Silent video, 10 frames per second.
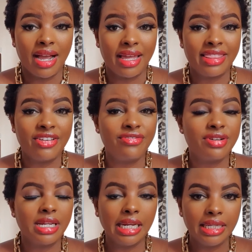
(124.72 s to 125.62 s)
they've
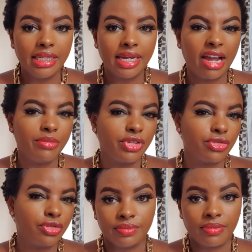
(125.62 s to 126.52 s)
really come through
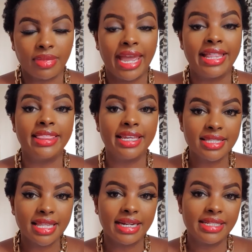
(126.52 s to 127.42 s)
for me, and
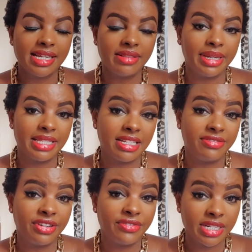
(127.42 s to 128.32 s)
things that I tell
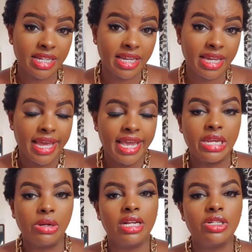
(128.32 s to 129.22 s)
myself every day in
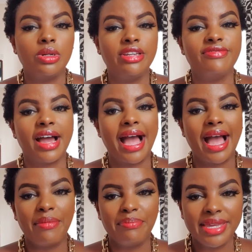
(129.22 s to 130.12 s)
order to live a
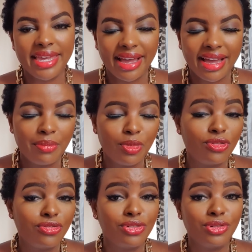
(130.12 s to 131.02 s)
happier, more
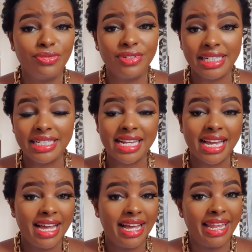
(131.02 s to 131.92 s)
fulfilled
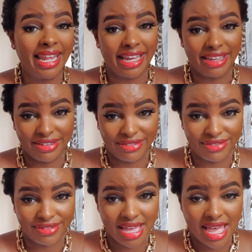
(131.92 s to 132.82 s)

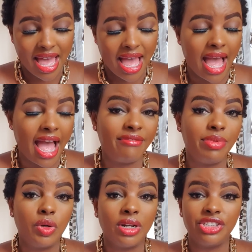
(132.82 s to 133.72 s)
life. I have
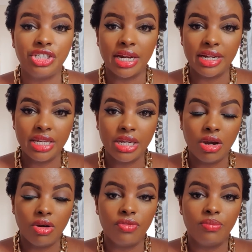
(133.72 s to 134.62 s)
been on a journey
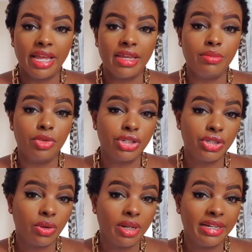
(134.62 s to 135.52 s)
of my
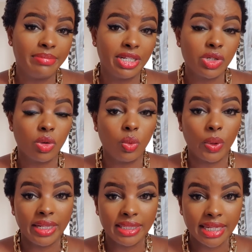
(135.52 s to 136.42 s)
emotional and mental
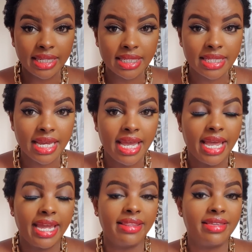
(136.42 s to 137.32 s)
wellness,
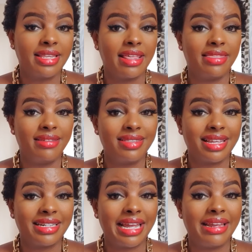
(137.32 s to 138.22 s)
and these are things
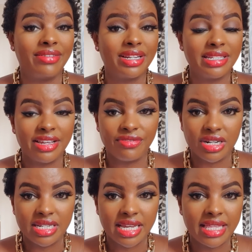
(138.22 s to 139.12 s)
that I read every
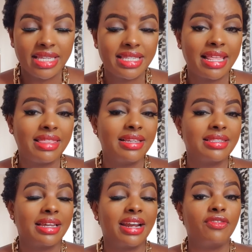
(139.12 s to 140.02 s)
day. These are things
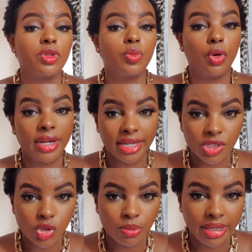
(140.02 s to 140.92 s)
that have
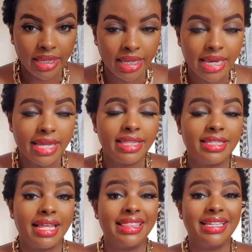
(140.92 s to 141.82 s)
spoken to me. These
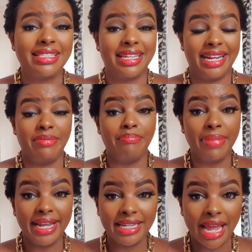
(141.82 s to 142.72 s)
are things that I
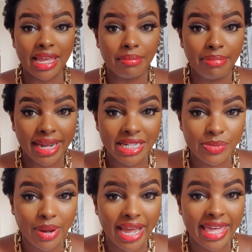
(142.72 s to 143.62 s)
abide
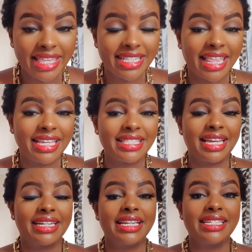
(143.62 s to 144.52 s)
by. These are things
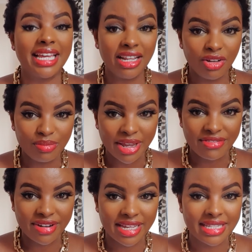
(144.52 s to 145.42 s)
that I tell all my
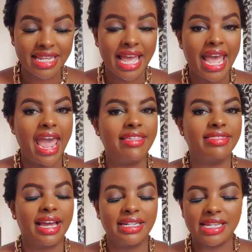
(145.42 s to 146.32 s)
friends, and
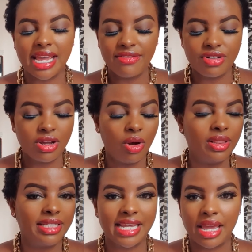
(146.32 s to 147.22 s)
that all
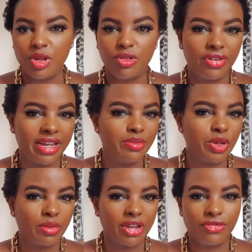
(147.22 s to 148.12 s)
the time you'll find me
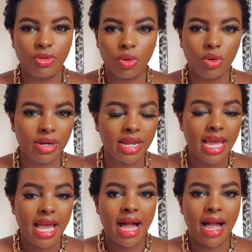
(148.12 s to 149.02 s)
on my phone
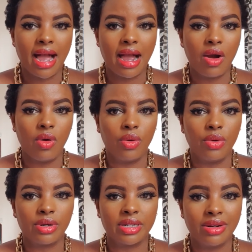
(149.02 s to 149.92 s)

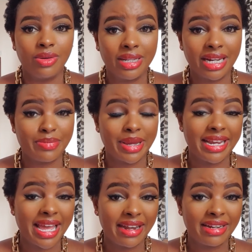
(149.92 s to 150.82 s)
or looking at my
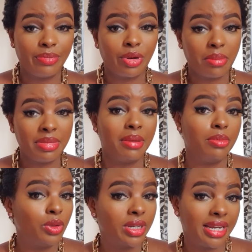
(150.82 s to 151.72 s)
diary. Probably I'm
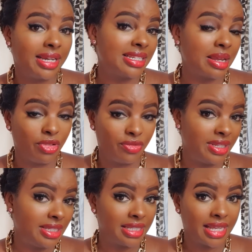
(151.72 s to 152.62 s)
looking at some of
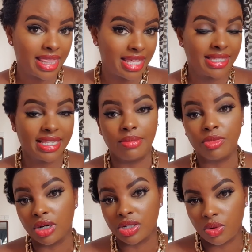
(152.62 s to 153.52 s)
these things that I'm
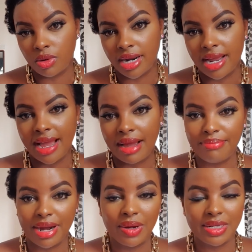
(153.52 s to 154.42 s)
going to talk
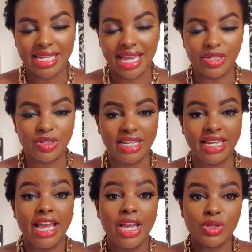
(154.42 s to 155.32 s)
about here today.
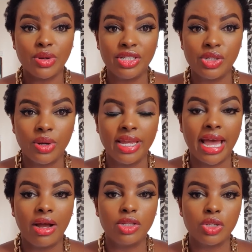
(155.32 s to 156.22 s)
So enjoy. I
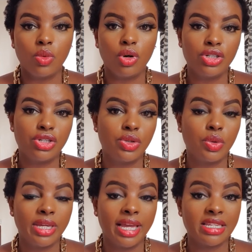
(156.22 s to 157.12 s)
also want to
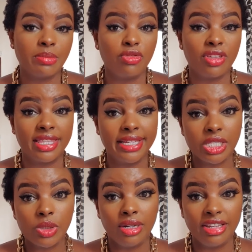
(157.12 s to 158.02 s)
hear some of the
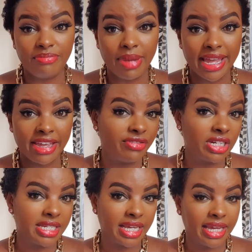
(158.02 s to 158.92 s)
things you live by every
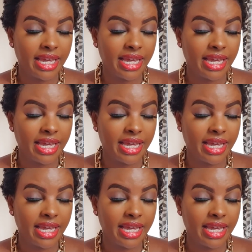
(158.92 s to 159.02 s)
day,